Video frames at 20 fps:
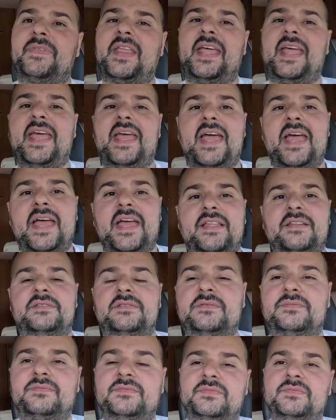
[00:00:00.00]

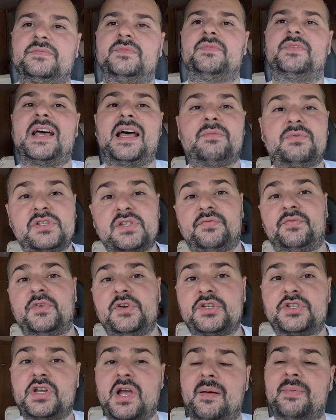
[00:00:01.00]
And that was the
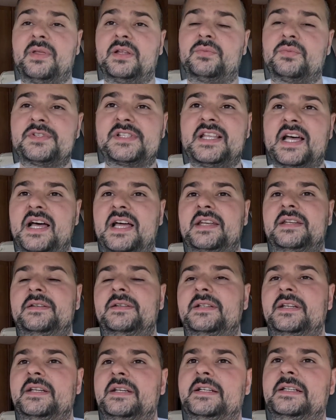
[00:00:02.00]
first job that was done.